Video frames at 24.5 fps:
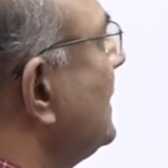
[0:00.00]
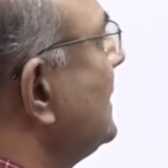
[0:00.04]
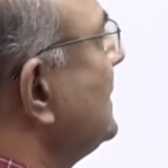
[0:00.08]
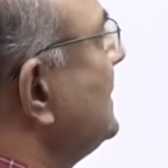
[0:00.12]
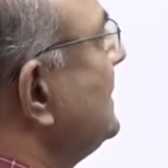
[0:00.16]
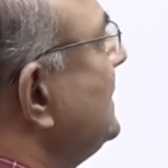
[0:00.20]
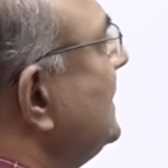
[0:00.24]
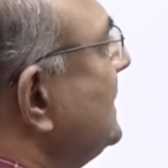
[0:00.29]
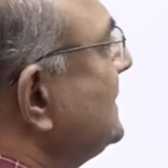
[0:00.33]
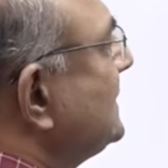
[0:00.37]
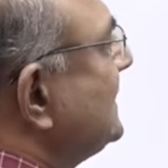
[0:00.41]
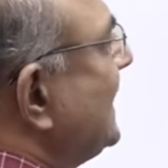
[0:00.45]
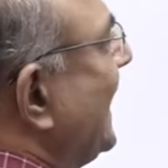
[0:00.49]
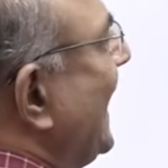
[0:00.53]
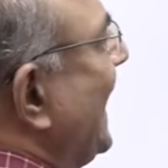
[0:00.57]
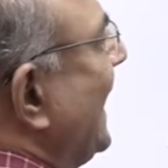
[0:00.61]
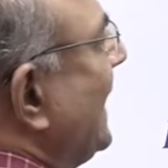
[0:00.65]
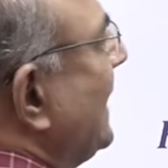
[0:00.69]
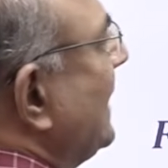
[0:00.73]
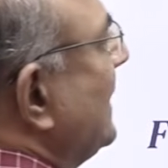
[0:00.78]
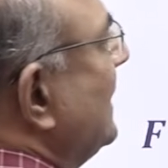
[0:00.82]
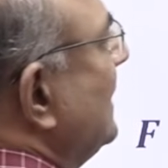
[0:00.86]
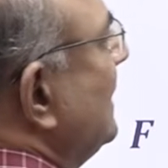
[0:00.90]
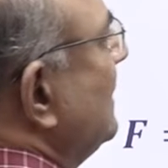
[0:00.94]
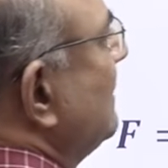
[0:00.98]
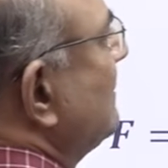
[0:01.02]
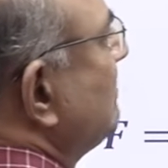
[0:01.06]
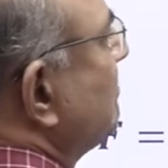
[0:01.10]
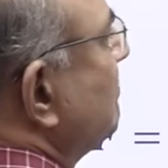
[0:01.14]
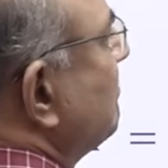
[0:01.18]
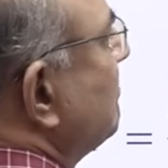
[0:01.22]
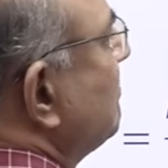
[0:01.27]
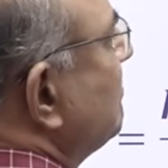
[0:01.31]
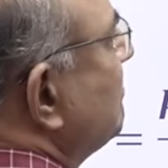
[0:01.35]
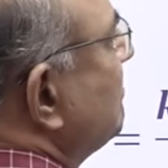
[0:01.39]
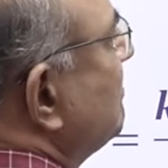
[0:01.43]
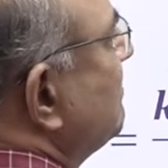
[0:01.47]
This angle
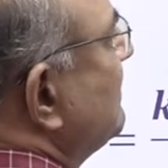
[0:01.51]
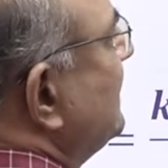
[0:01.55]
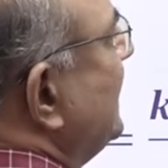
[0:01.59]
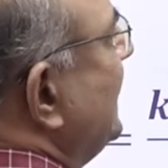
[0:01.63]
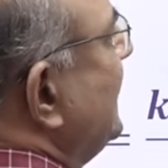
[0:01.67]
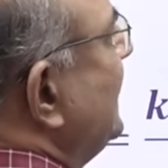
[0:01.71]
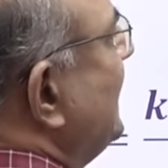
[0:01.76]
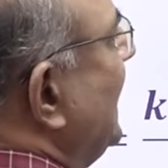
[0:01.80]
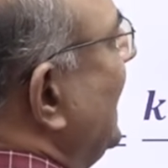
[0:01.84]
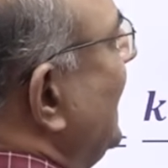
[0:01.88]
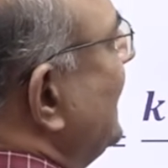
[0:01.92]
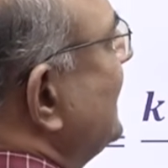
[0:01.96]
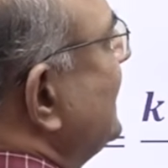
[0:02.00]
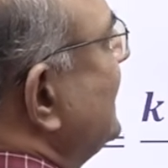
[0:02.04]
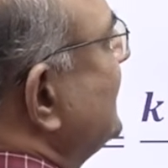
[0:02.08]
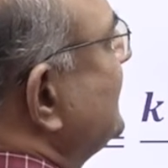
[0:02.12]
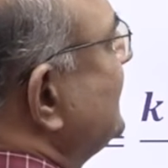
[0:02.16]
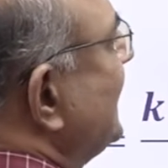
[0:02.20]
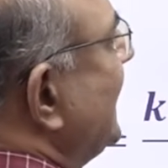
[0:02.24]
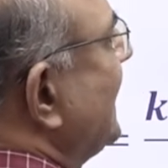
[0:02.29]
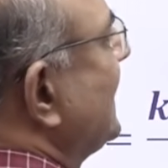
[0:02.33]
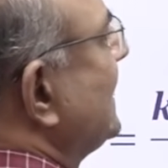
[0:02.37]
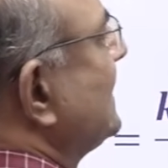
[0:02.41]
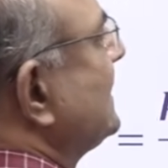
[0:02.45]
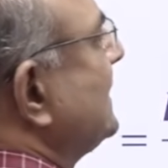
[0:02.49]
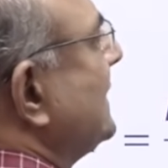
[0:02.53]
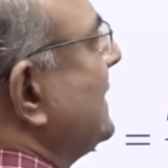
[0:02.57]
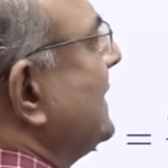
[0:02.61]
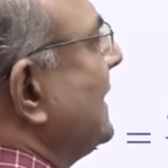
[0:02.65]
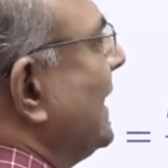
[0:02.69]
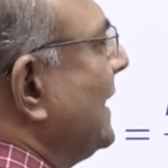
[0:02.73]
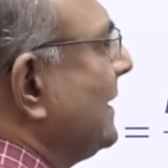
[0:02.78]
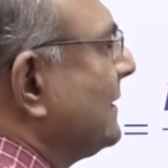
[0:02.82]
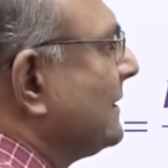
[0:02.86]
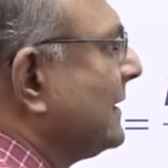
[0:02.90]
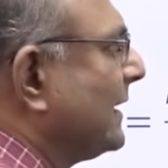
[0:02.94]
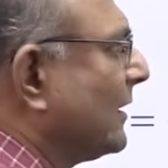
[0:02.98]
theta and this angle
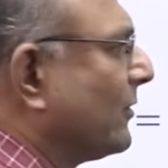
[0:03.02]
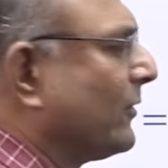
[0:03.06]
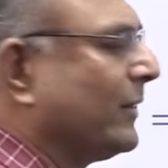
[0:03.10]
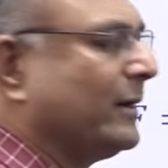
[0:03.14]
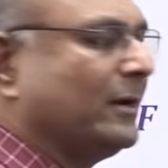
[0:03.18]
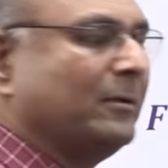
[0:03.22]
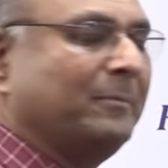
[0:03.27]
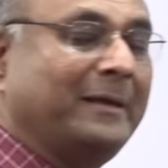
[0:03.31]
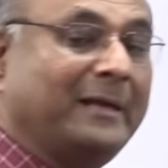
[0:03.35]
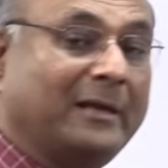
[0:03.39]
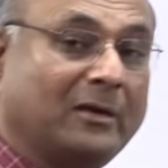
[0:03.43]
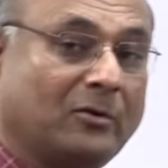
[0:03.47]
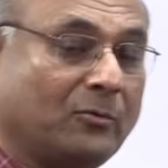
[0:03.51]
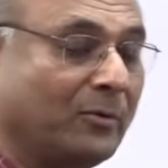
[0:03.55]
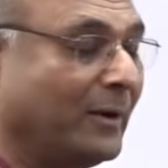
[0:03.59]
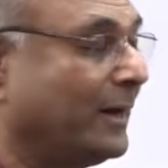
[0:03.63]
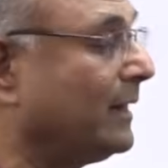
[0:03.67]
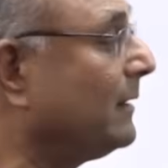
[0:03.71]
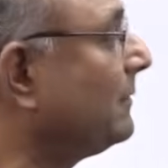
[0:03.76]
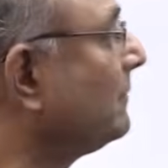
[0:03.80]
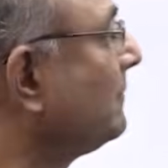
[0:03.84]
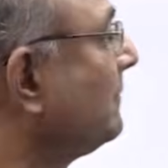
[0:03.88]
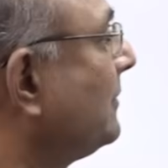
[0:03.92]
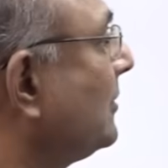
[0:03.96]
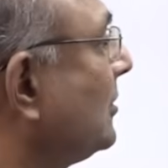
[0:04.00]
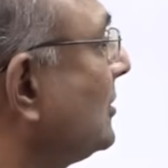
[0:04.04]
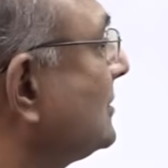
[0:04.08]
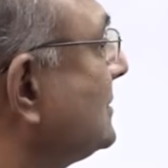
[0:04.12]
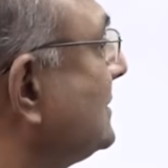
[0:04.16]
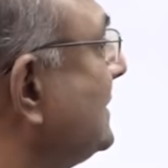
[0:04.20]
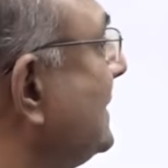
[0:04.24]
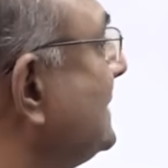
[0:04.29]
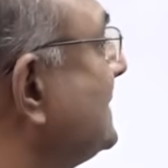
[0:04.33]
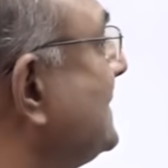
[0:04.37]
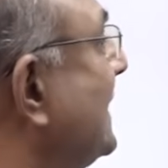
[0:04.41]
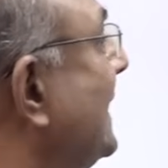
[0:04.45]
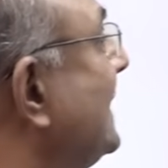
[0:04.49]
theta, they are going to be equal because
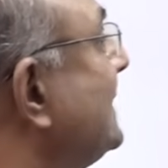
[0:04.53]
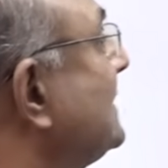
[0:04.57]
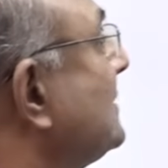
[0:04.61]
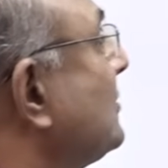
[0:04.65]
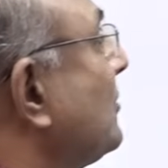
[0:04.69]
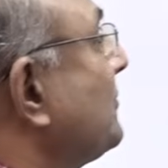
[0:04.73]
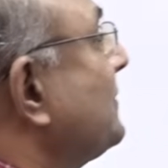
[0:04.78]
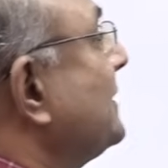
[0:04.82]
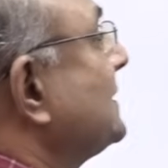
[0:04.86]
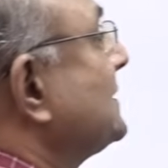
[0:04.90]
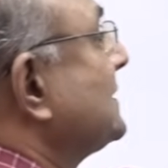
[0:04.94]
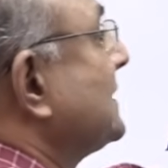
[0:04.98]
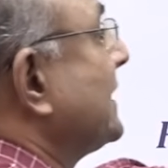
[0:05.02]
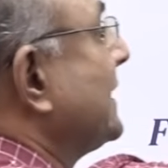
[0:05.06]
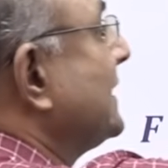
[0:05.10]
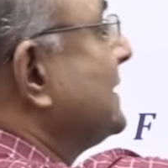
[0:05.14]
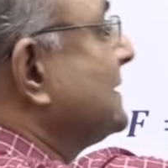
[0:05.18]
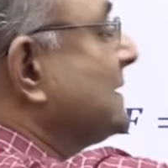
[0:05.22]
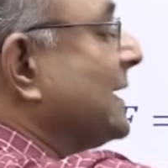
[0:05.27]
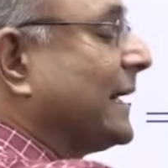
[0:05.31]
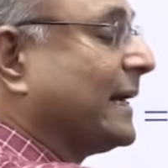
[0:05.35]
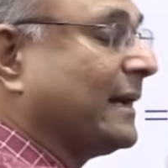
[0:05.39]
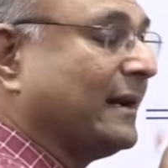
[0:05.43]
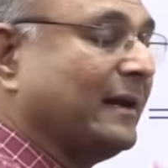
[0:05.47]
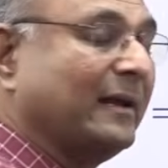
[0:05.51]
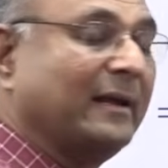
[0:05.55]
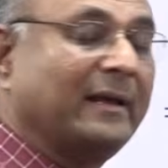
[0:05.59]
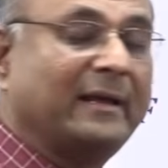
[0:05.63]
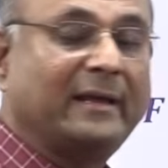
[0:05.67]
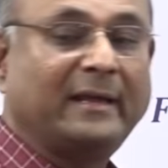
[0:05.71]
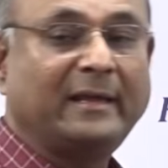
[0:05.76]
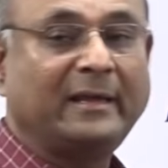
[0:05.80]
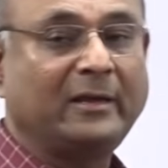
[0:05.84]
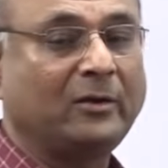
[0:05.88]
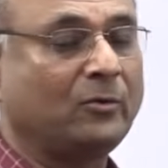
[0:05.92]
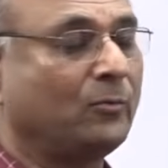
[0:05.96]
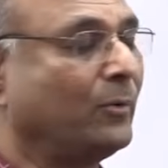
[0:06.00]
these length of the strings are
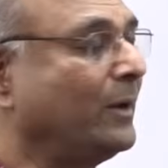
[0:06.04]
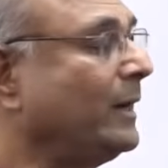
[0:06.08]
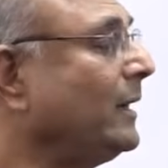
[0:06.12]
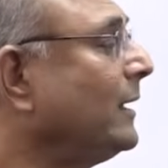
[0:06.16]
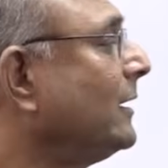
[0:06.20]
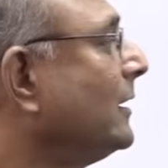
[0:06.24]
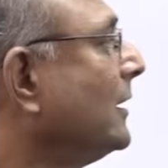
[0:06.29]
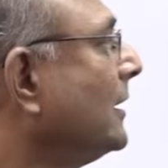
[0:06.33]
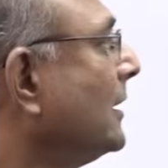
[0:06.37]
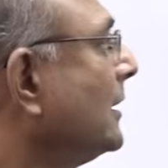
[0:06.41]
equal.